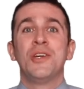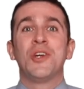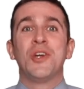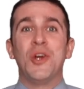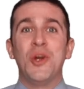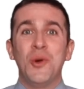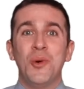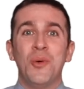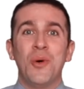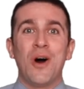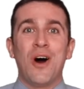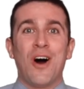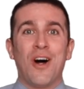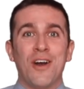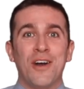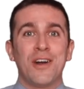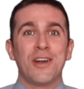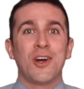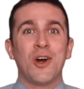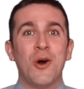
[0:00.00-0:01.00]

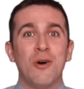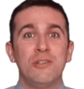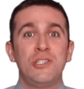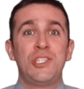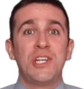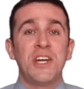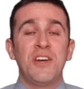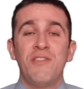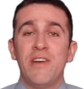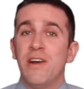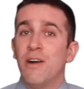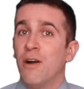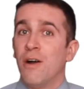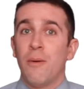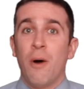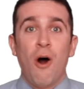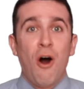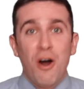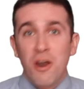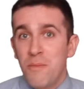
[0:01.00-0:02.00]
QR code generator
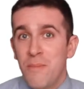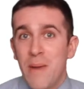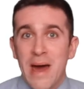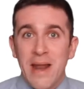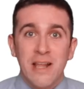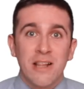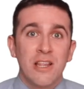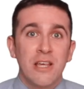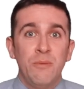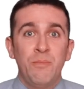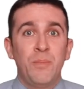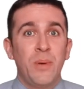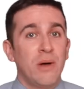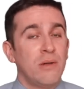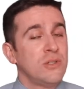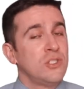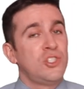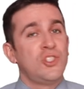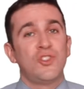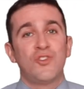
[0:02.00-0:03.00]
automatically
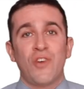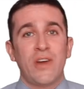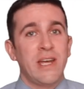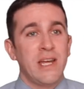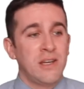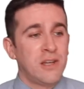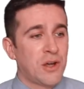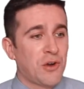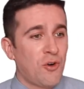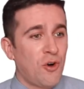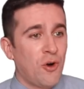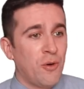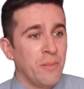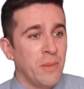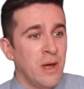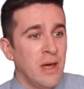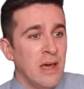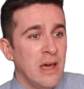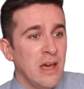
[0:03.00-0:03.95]
built straight into Chrome.